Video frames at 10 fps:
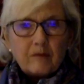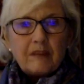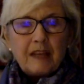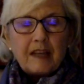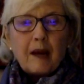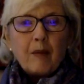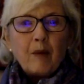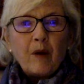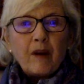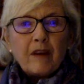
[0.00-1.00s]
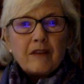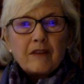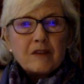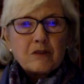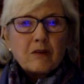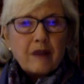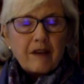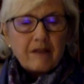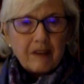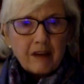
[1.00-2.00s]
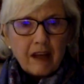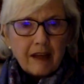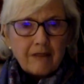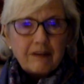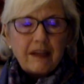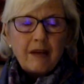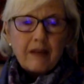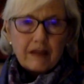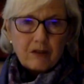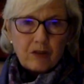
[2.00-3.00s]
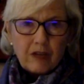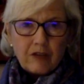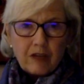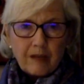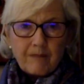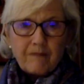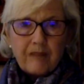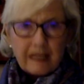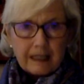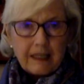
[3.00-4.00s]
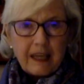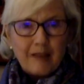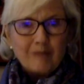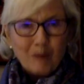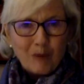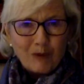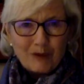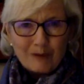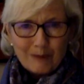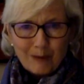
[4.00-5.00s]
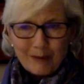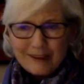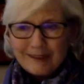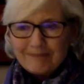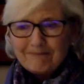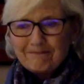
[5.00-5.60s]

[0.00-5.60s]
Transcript: take up the story of their life and how that's changing day to day, moment to moment?